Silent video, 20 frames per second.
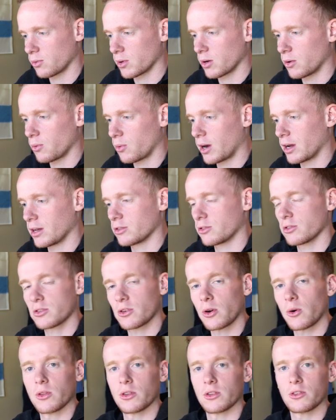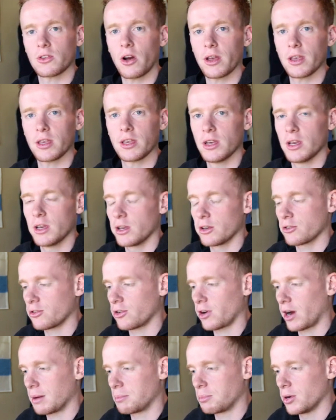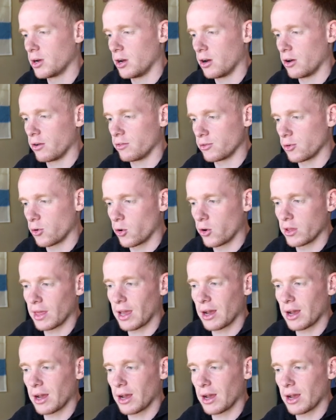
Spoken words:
We don't want to just go in the tight crop of Rory.